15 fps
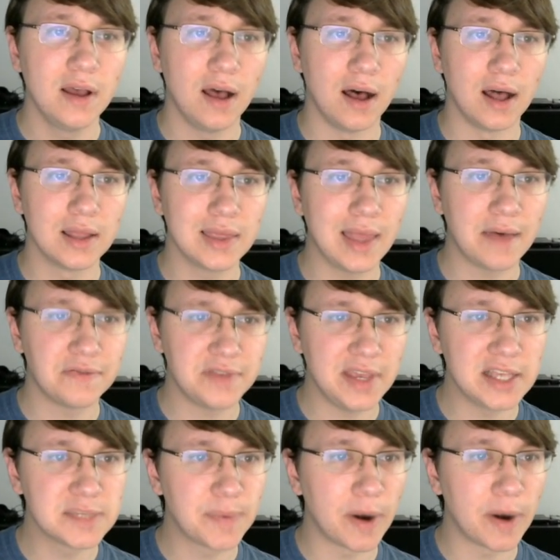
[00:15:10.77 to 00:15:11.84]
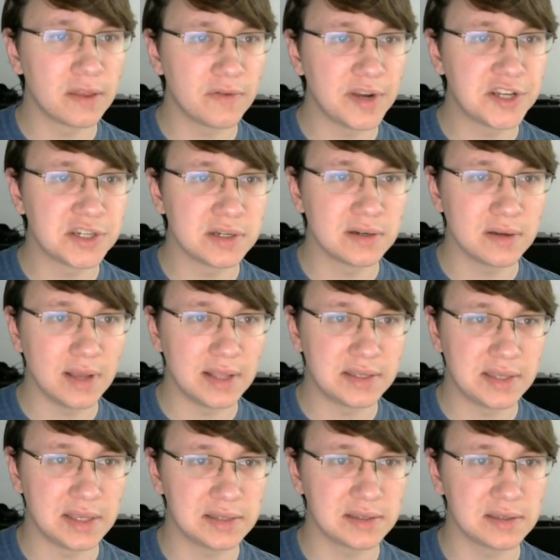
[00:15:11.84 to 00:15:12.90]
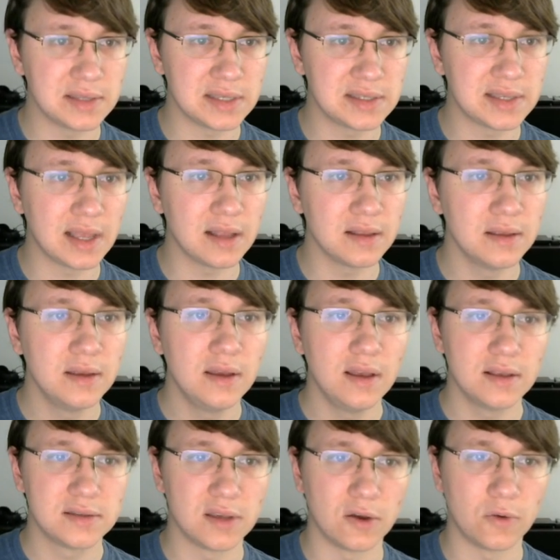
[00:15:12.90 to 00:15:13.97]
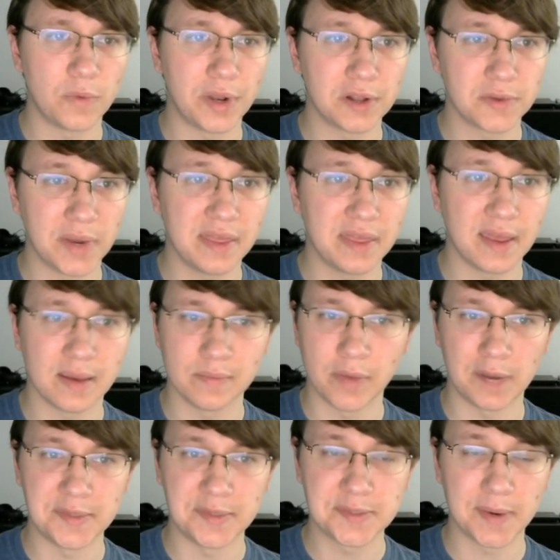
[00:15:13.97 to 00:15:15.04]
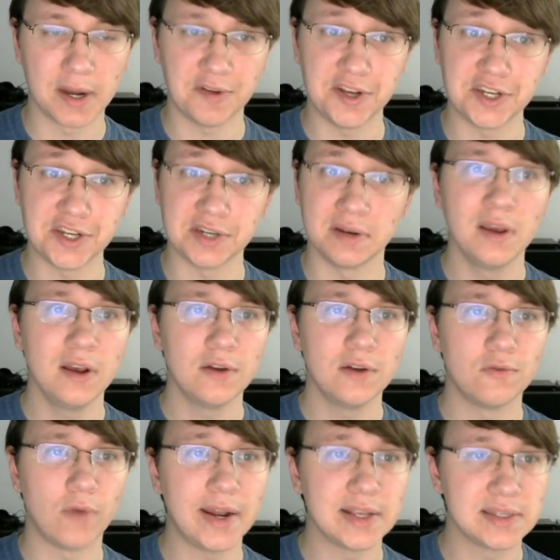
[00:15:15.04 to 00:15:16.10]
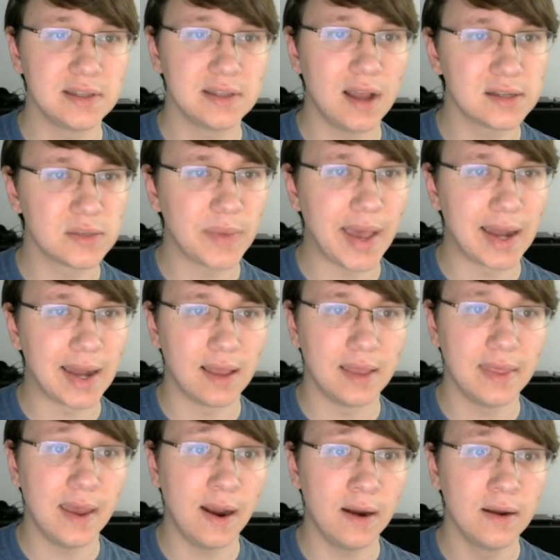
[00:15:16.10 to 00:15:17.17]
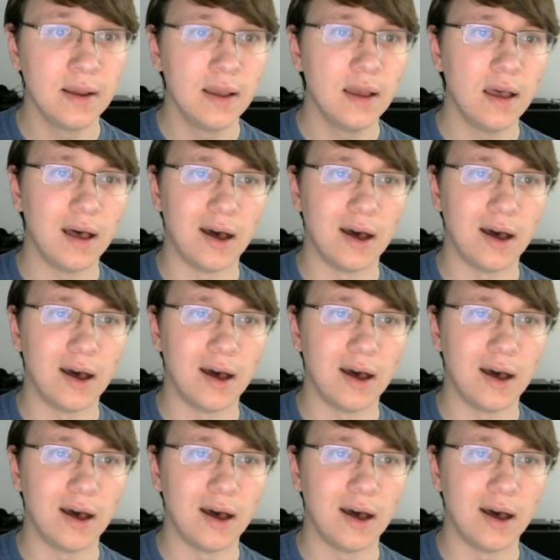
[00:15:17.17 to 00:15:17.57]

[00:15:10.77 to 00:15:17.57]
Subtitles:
Left is part of the region, it's this cell, so we don't do anything. Bottom is part of the region, right is not, so we add a line there.